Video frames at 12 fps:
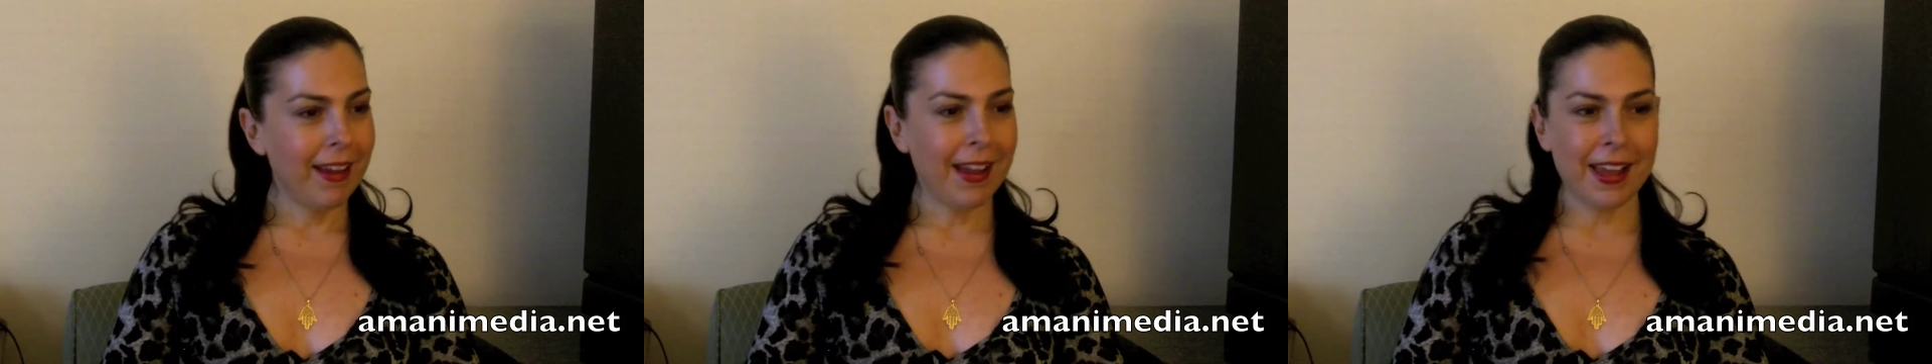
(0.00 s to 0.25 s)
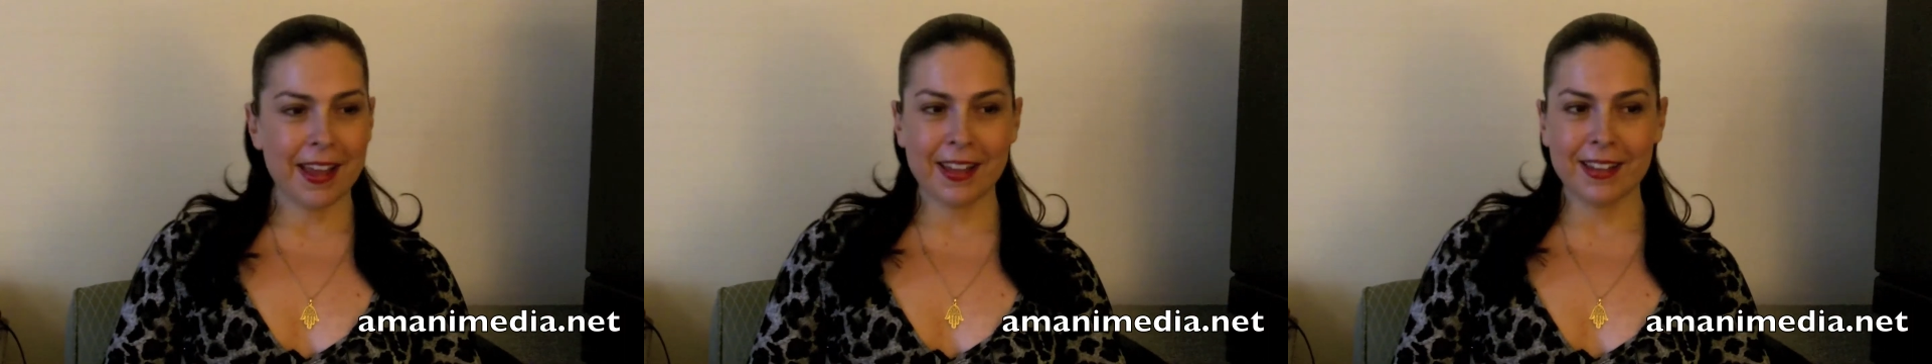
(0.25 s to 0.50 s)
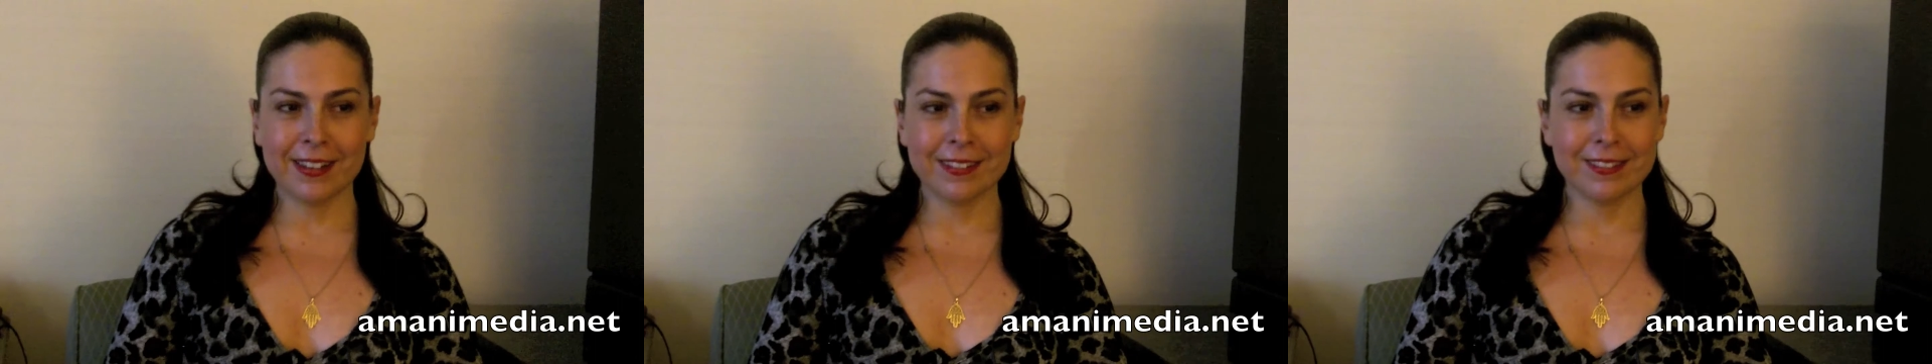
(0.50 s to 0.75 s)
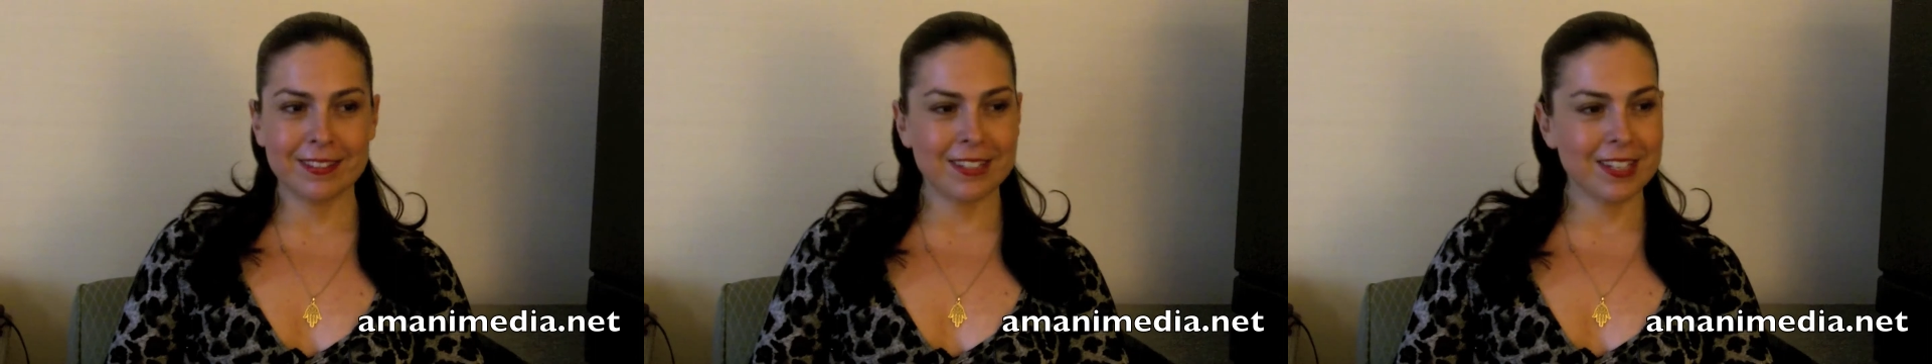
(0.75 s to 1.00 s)

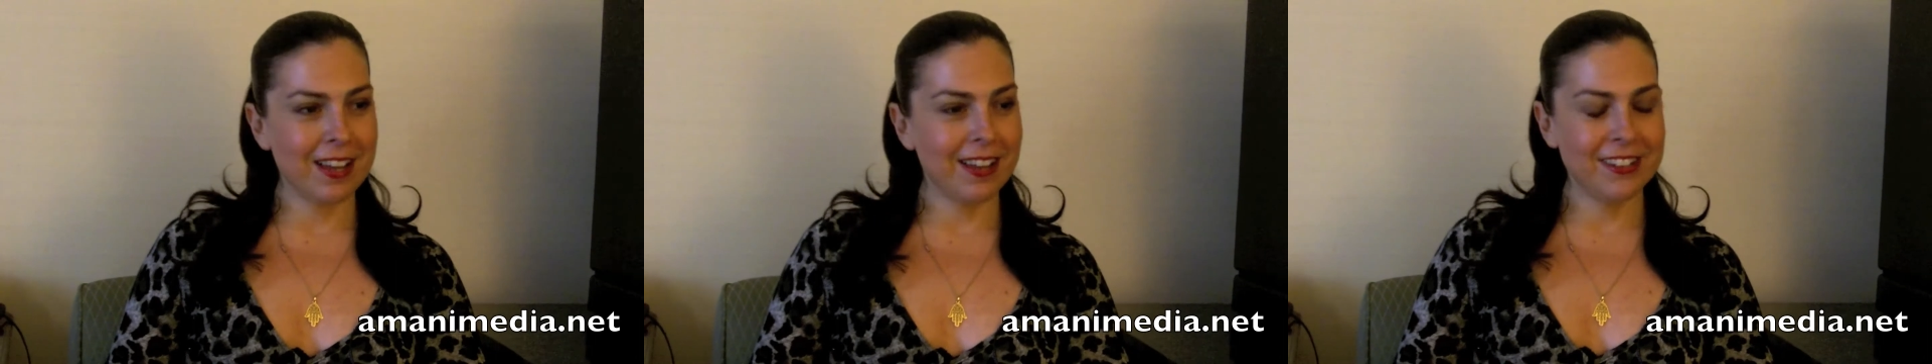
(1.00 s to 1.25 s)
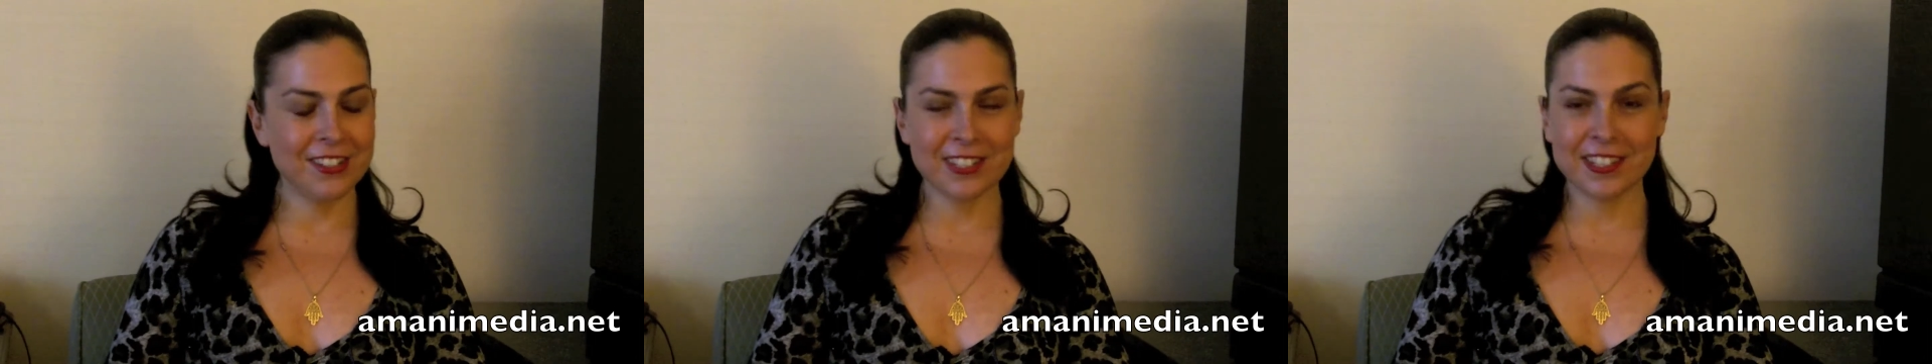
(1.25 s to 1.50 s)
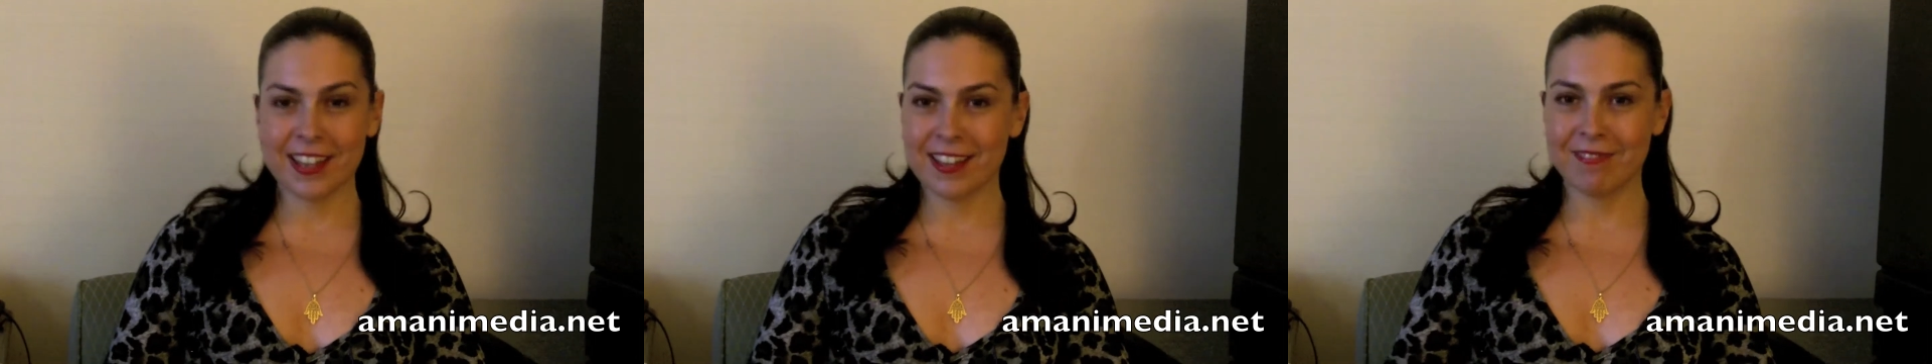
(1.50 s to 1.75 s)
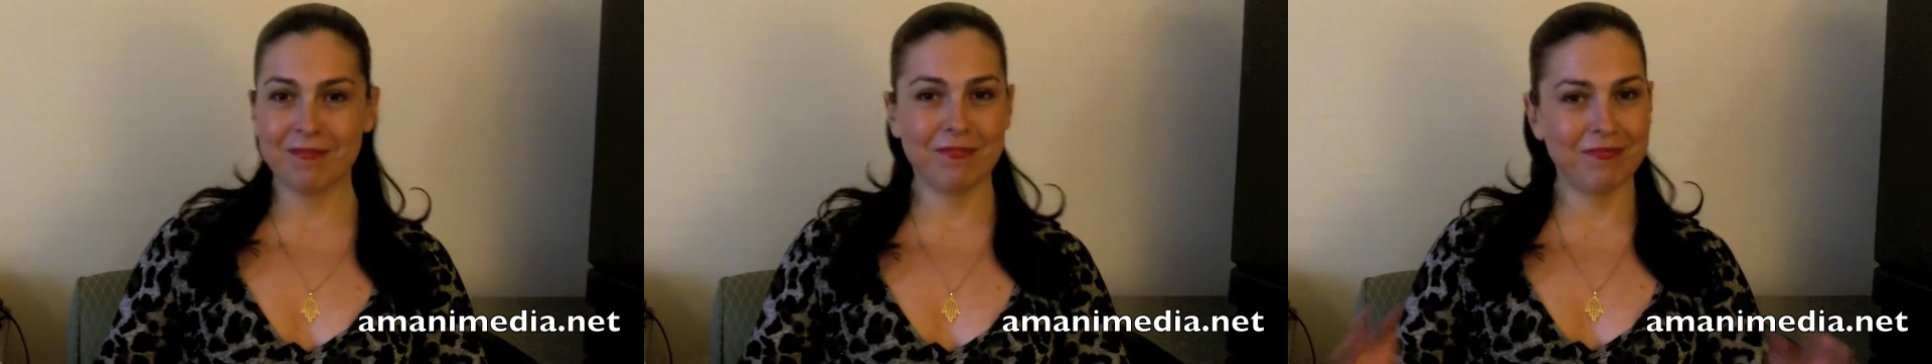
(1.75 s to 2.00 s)
and I just
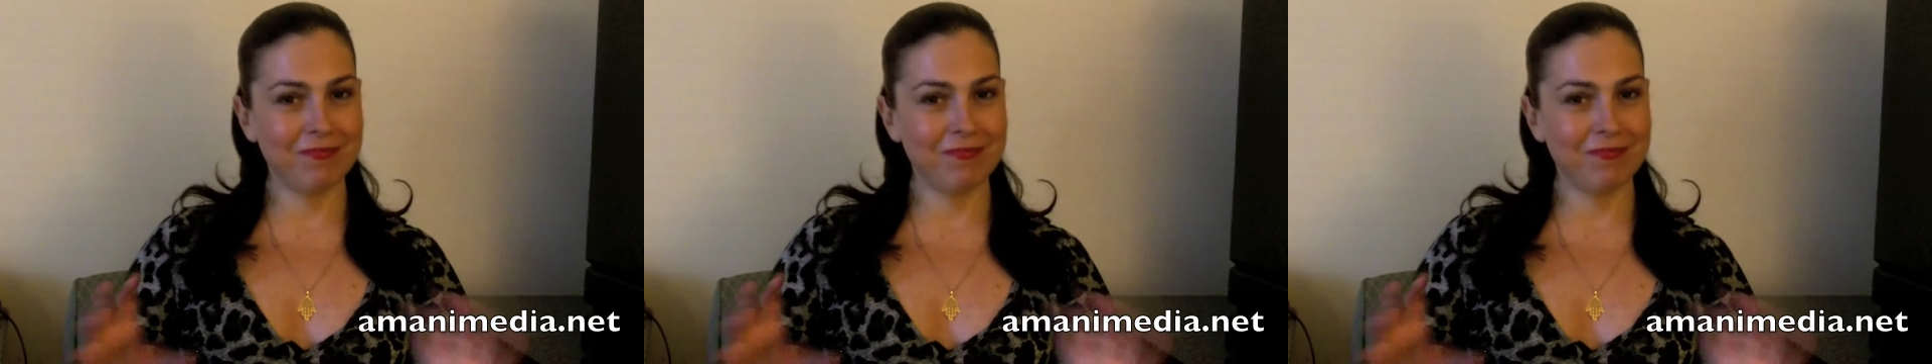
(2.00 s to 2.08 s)
said,